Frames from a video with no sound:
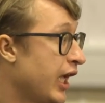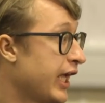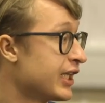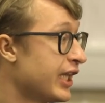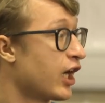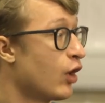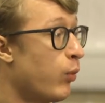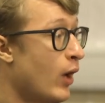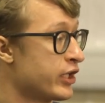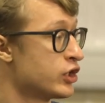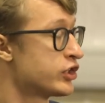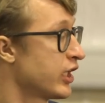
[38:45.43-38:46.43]
in like a
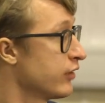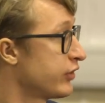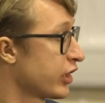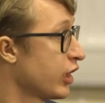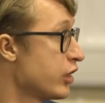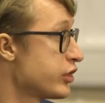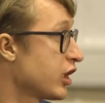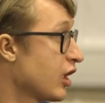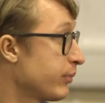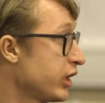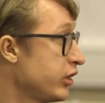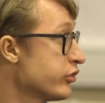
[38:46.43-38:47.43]
wider set of technology
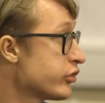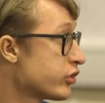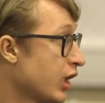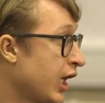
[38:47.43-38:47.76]
companies.